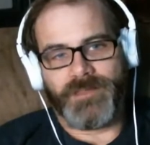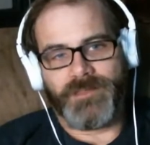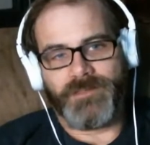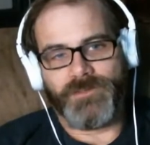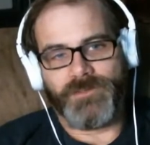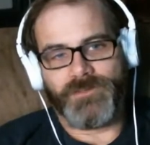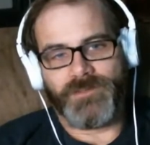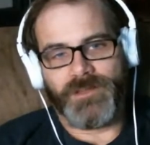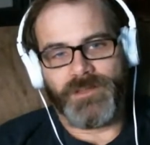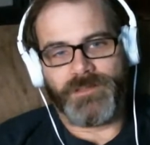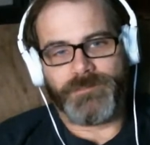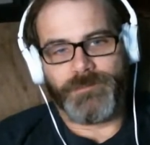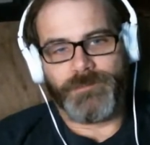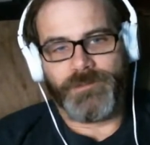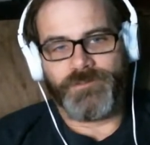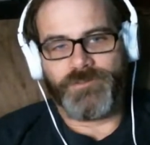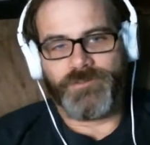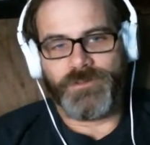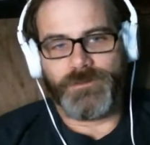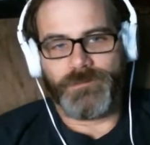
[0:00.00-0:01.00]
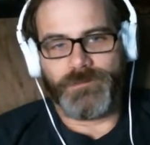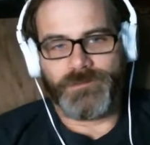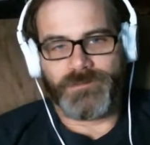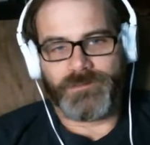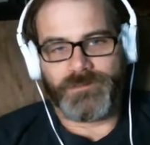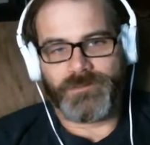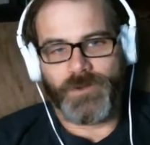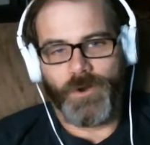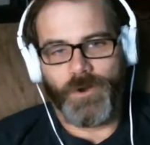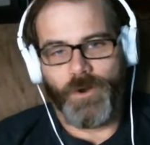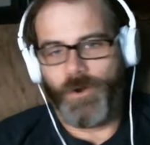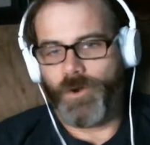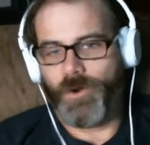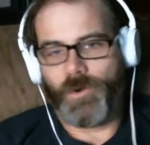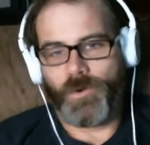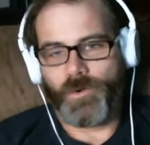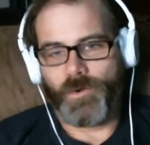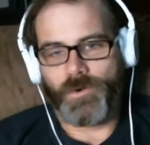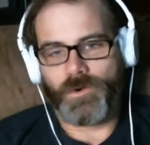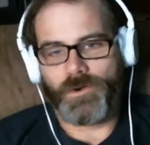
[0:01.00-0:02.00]
kill death ratio was
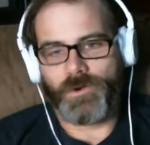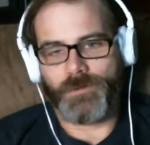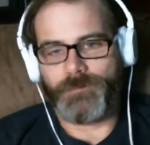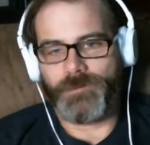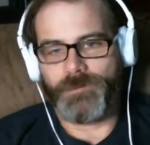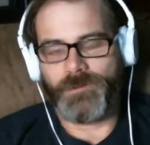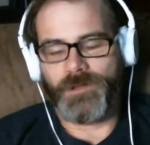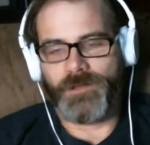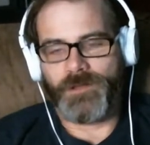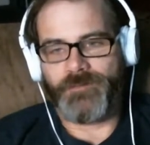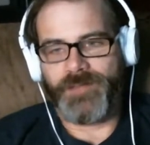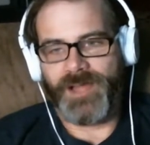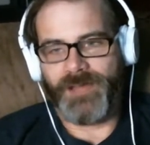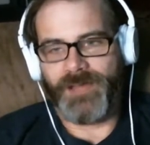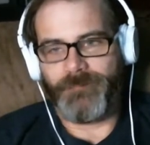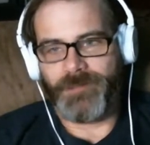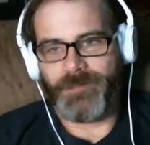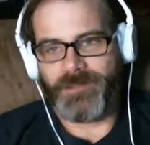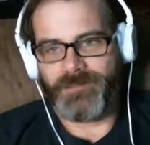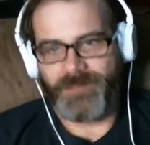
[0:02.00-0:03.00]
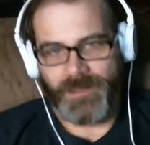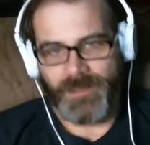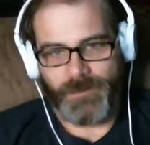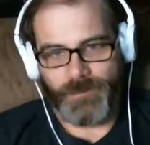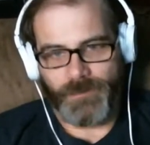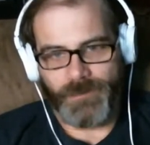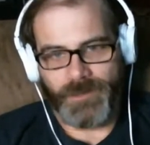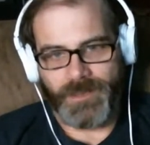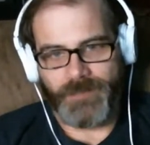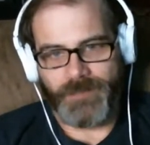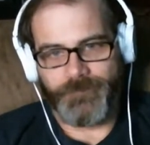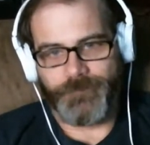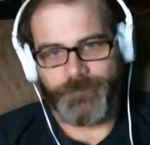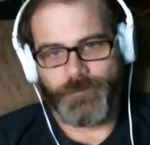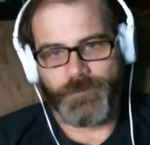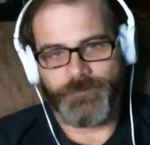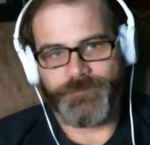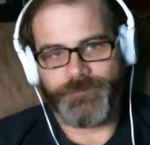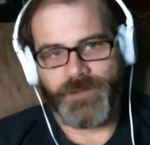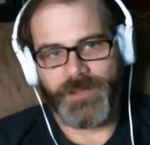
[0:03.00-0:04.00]
horrible on that because I'd only get
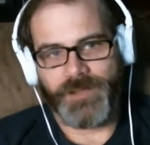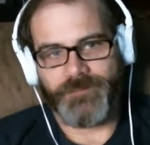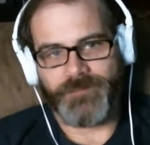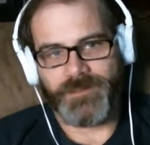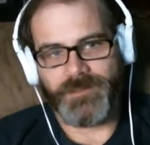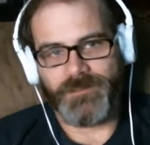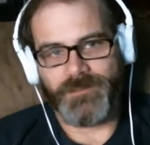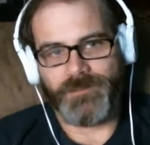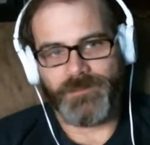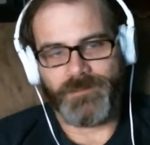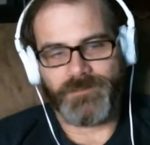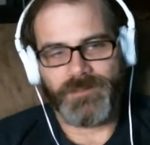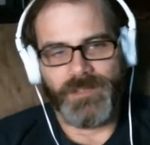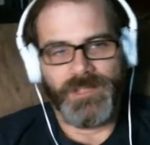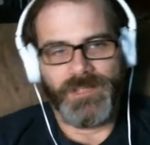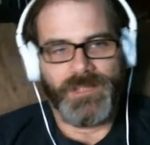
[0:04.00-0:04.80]
4 or 5 kills.